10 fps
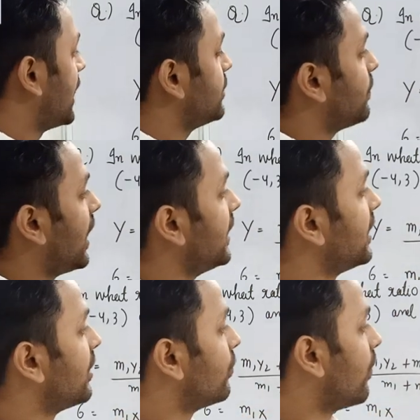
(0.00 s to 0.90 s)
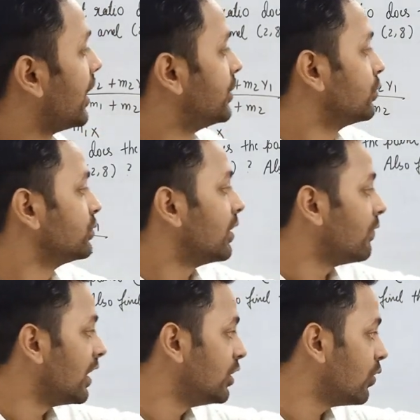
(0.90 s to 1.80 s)
it by y2. The
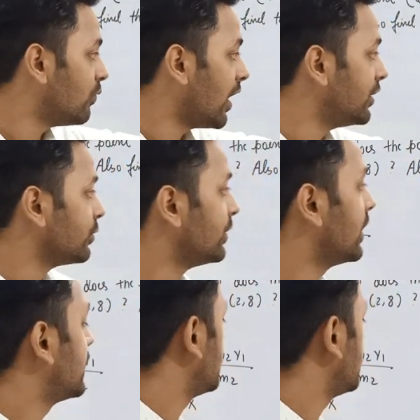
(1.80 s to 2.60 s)
value of y2 here